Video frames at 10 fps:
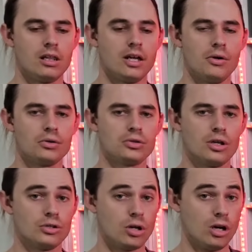they
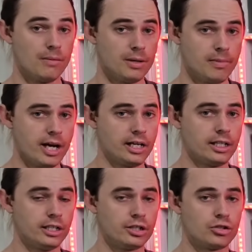also time the
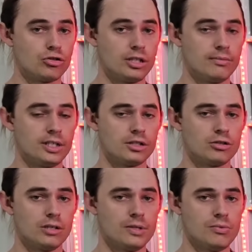market extremely,
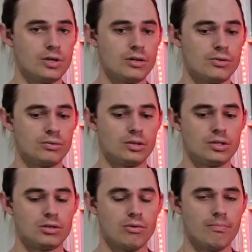extremely well.
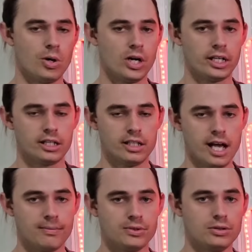So we're buying at the
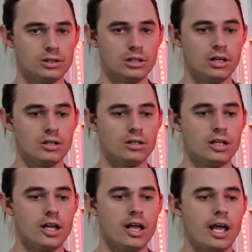absolute low,
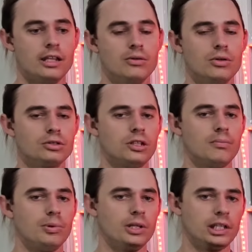and they're
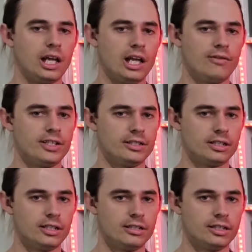also putting heavy
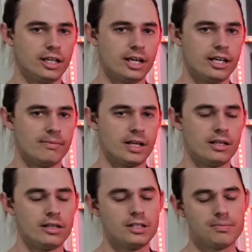skin in the game.
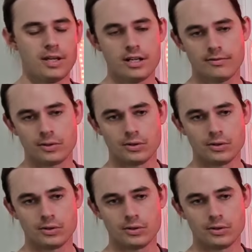And this man, of